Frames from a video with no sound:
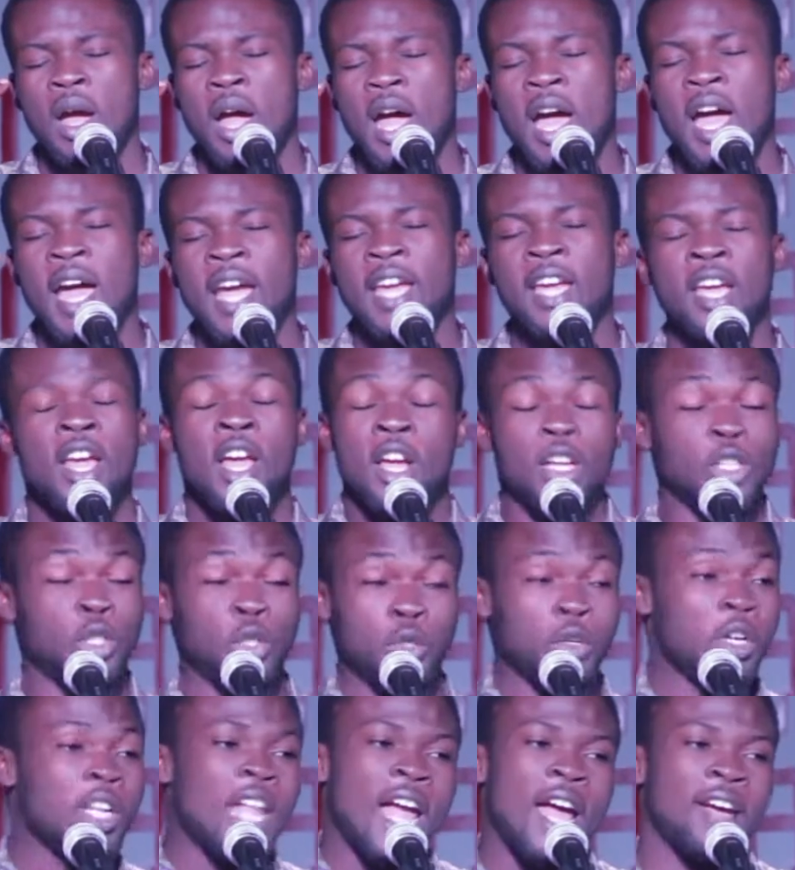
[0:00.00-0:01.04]
I
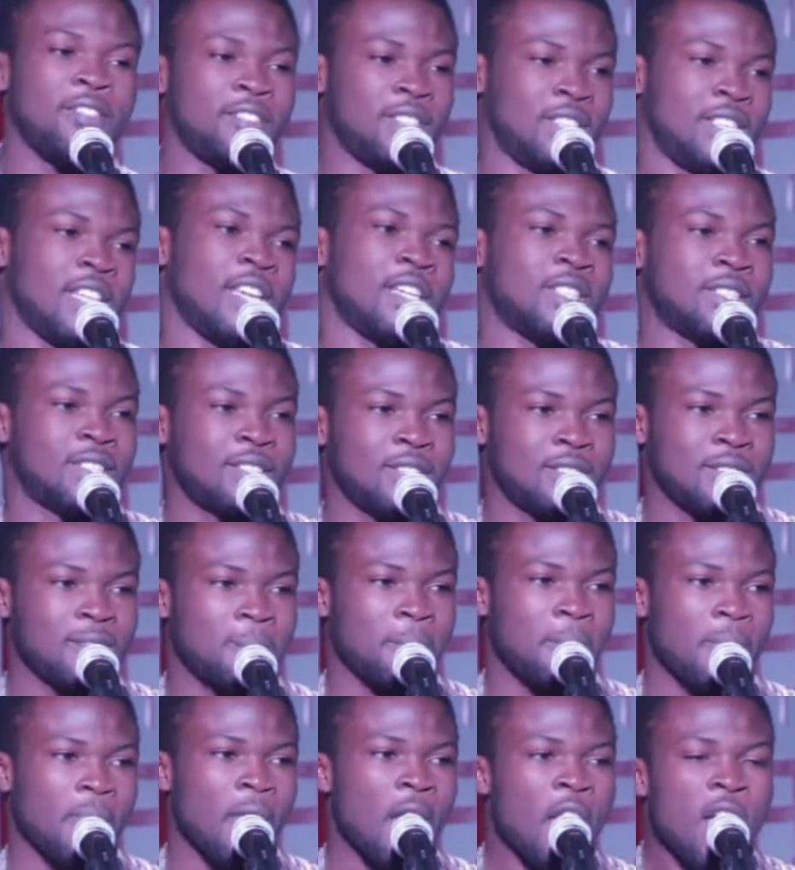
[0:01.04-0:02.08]
do not have sex.
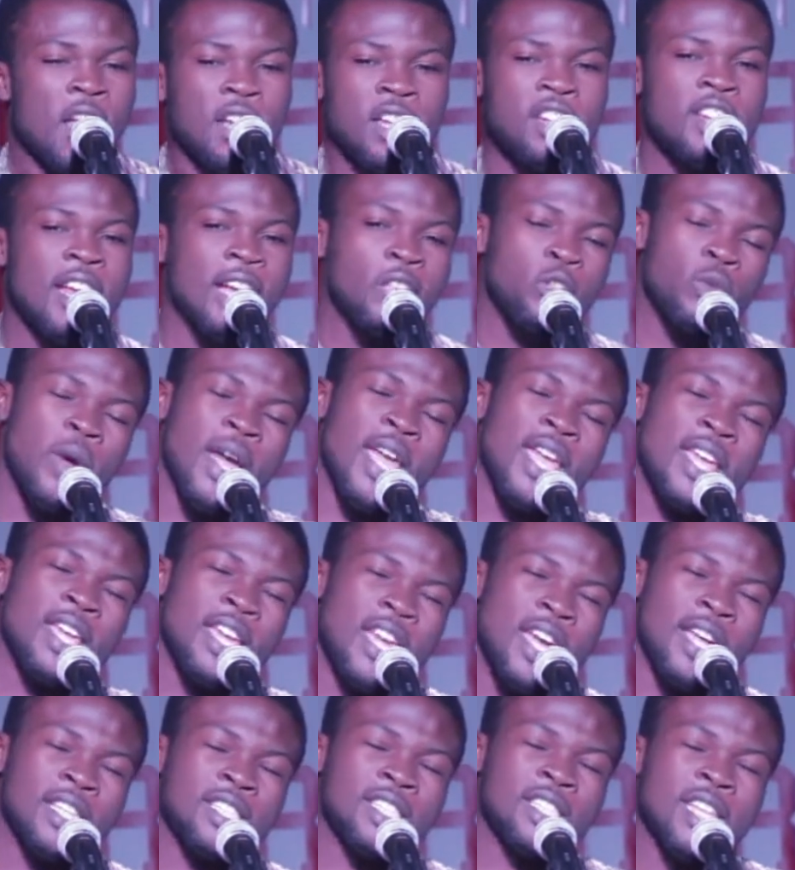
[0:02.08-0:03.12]
Neither do I
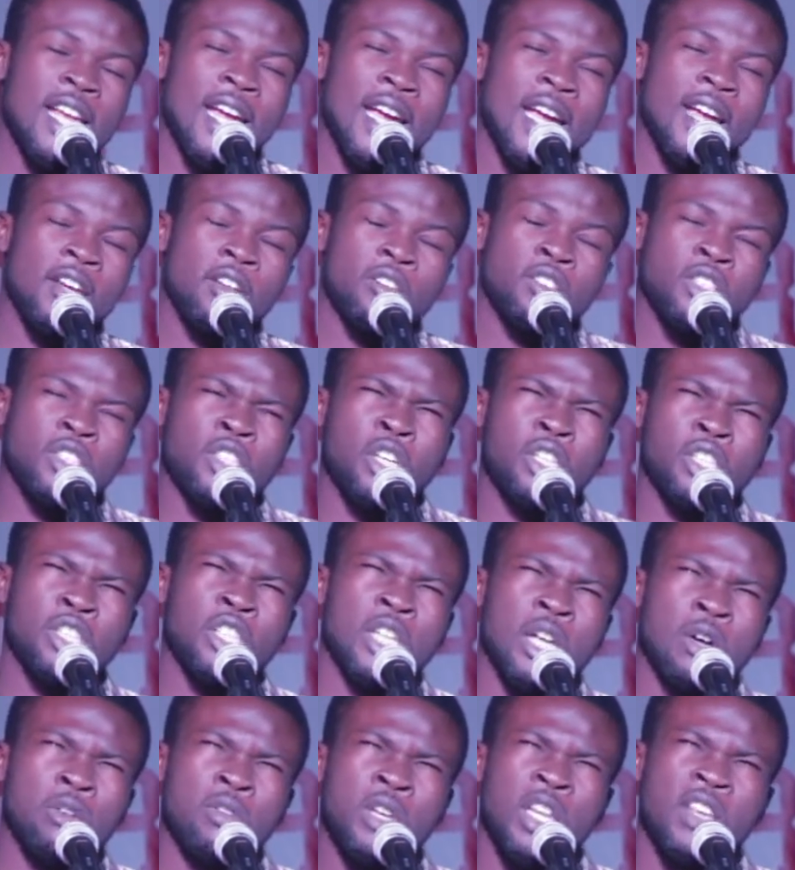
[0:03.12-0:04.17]
engage in that kind of
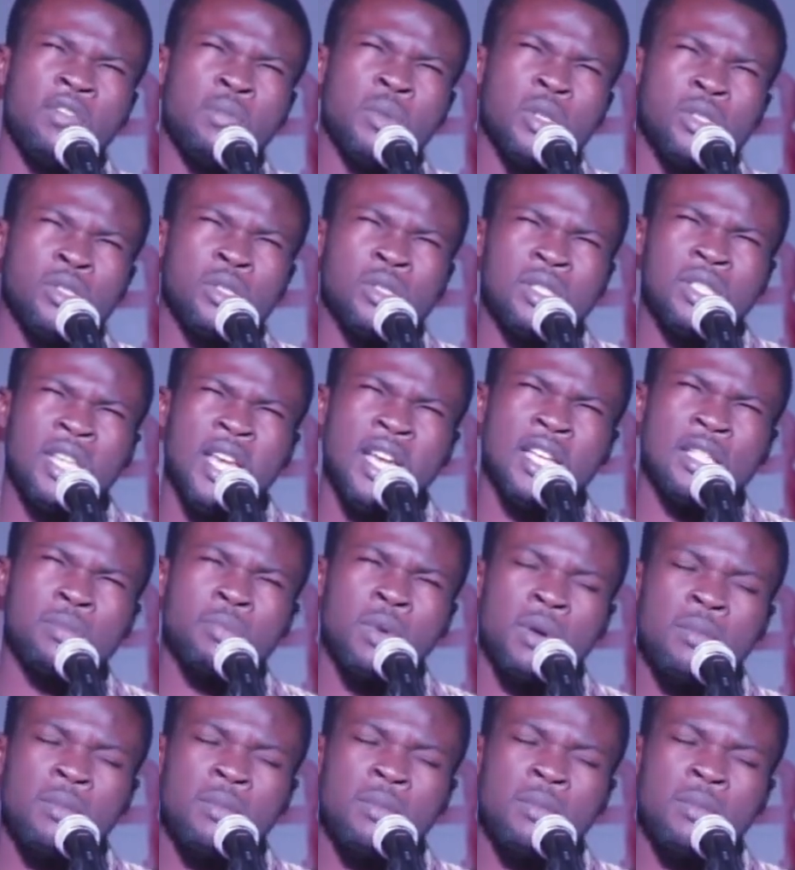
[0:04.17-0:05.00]
discussion that will lead me to sex,